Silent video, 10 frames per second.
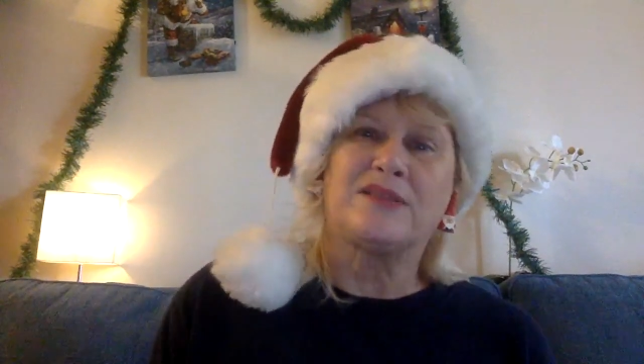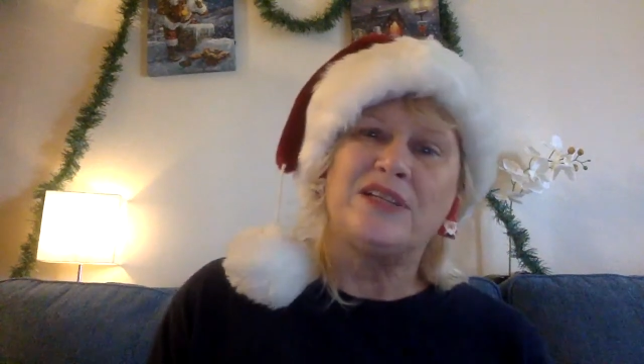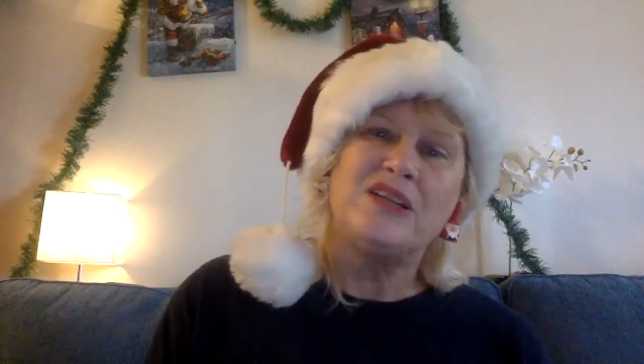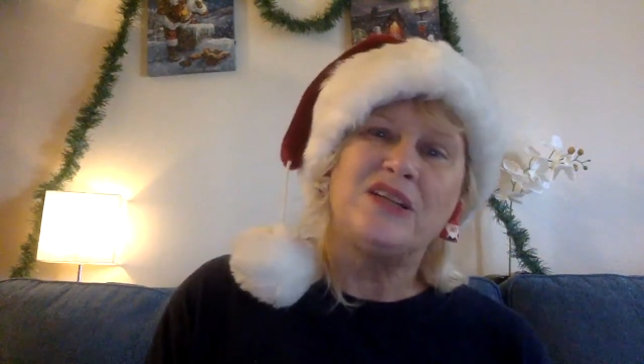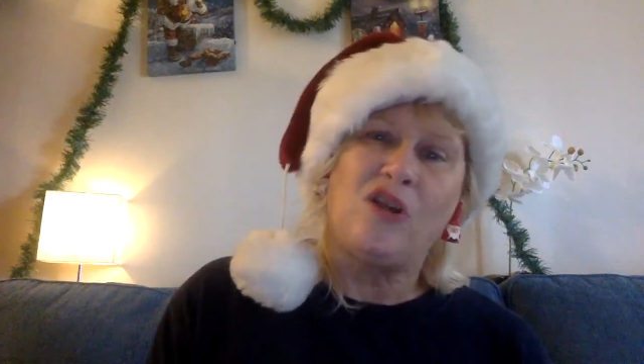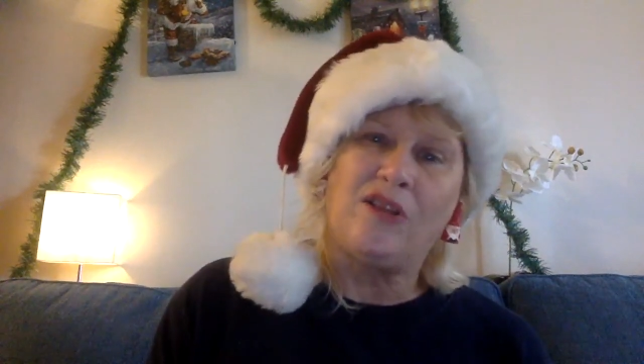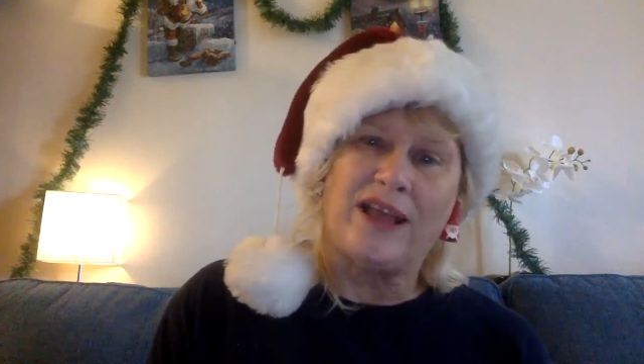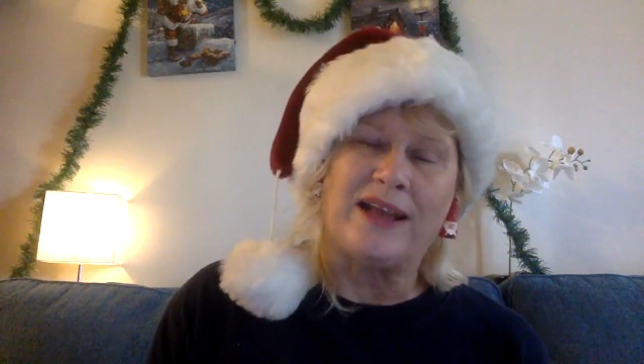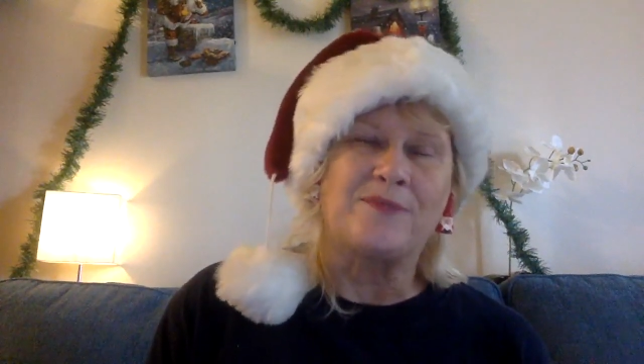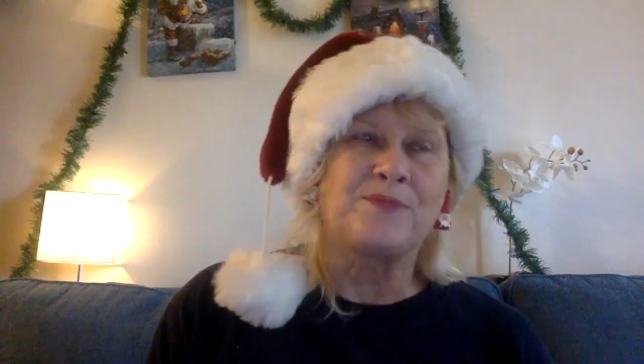I did all
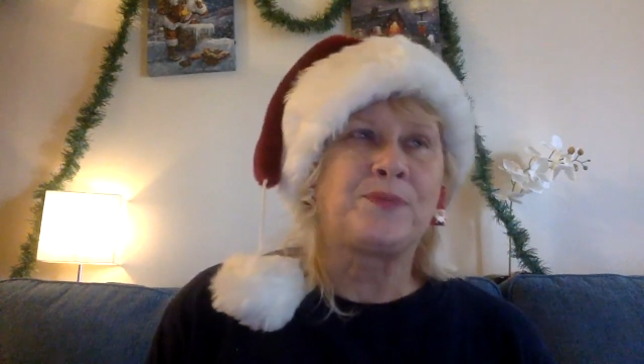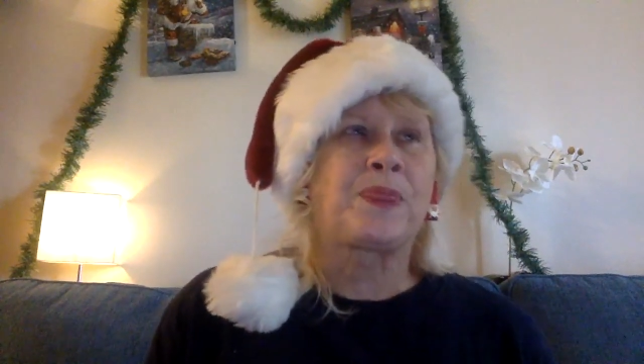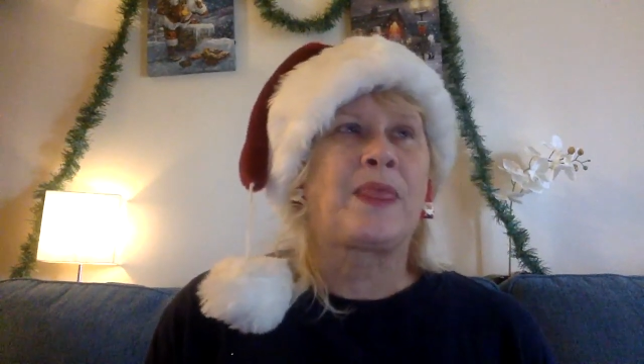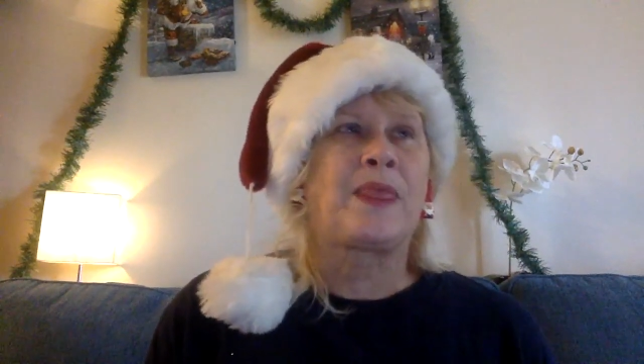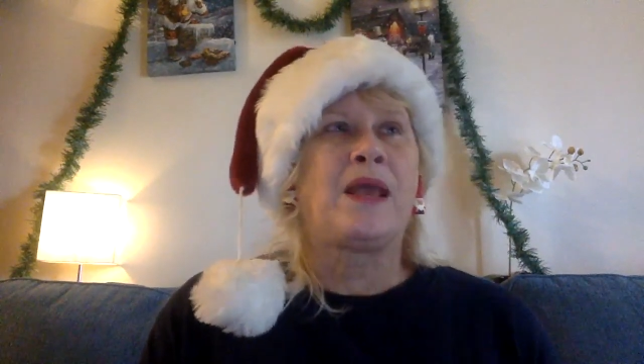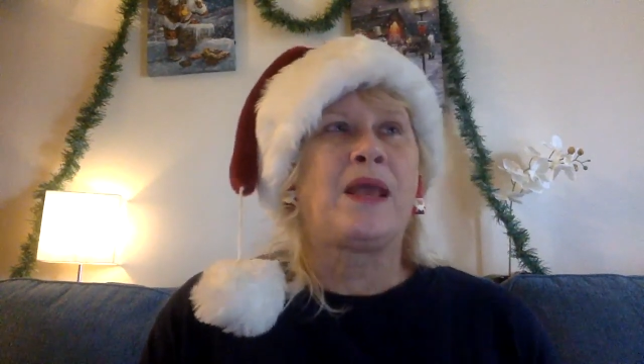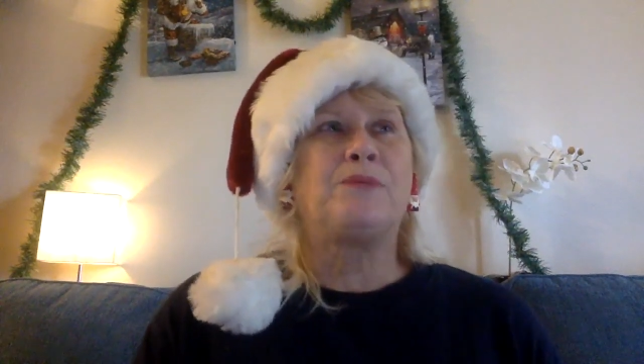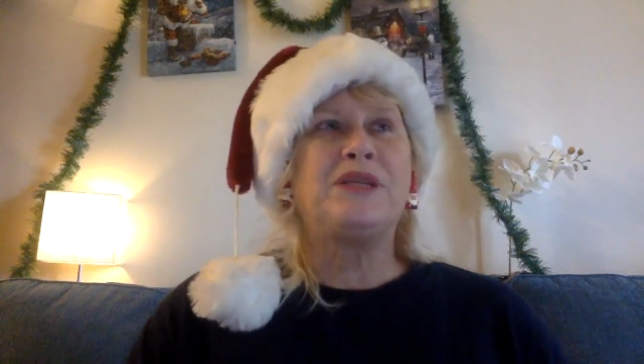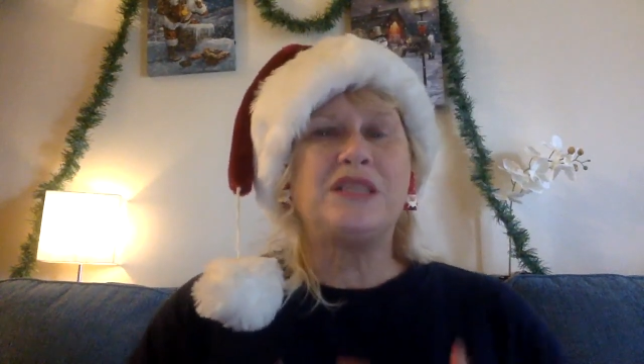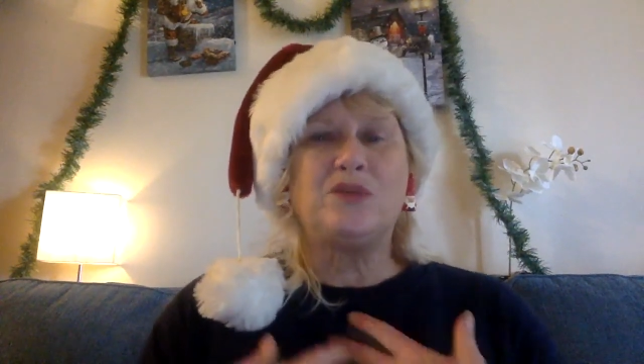that,
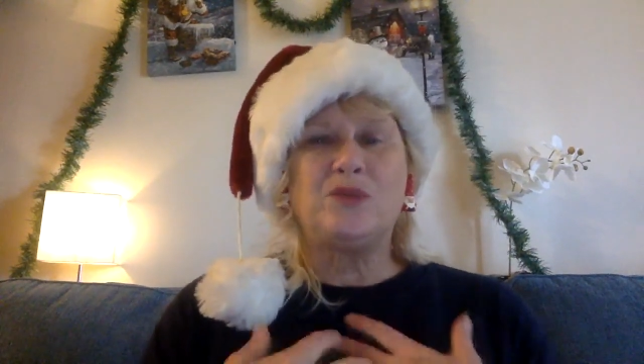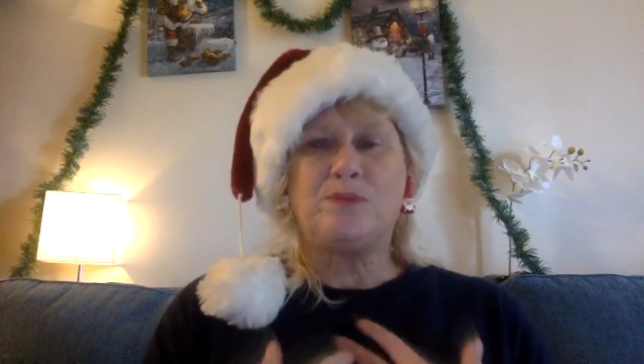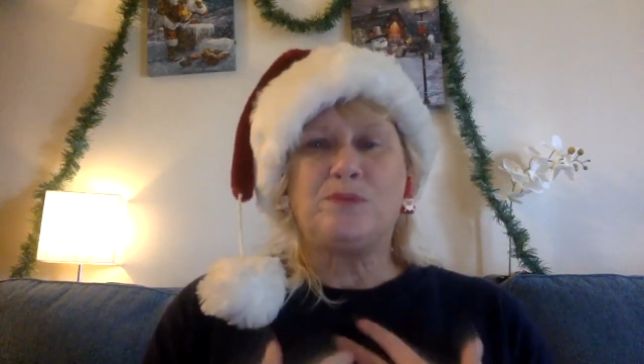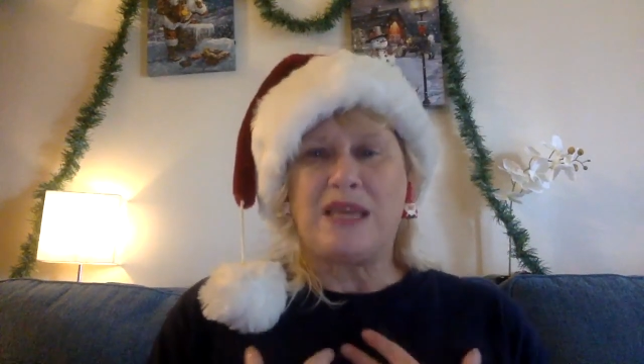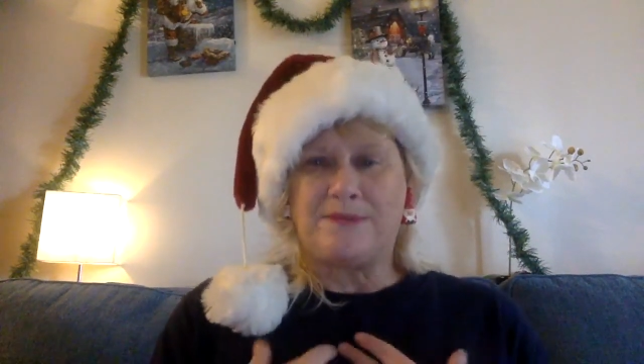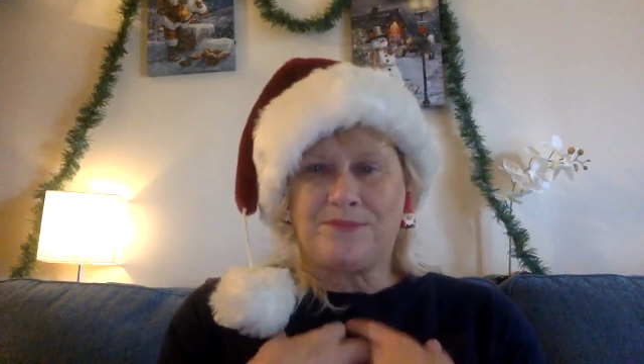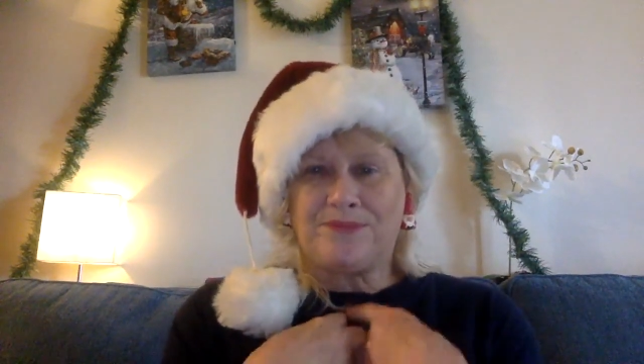but I did it with me.